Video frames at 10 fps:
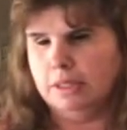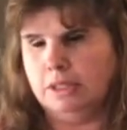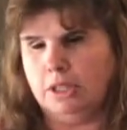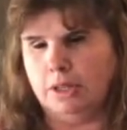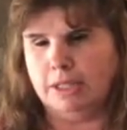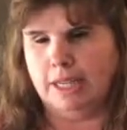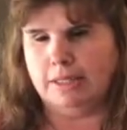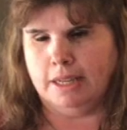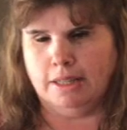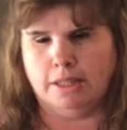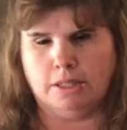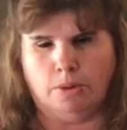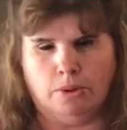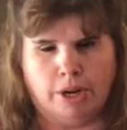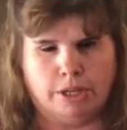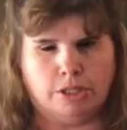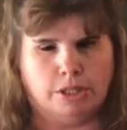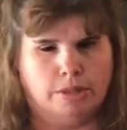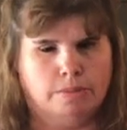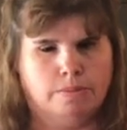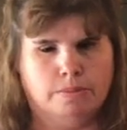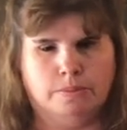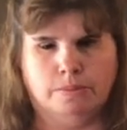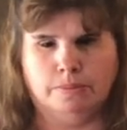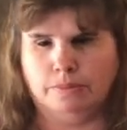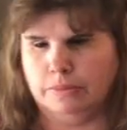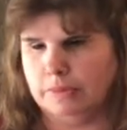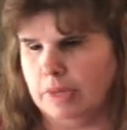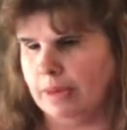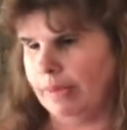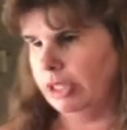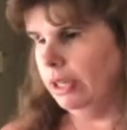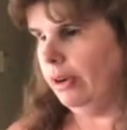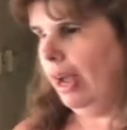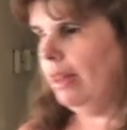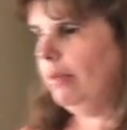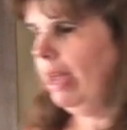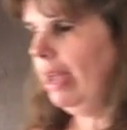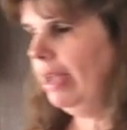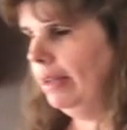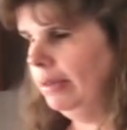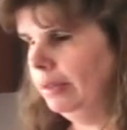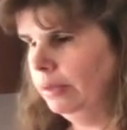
start zesting this orange. Get my sugar out of the way.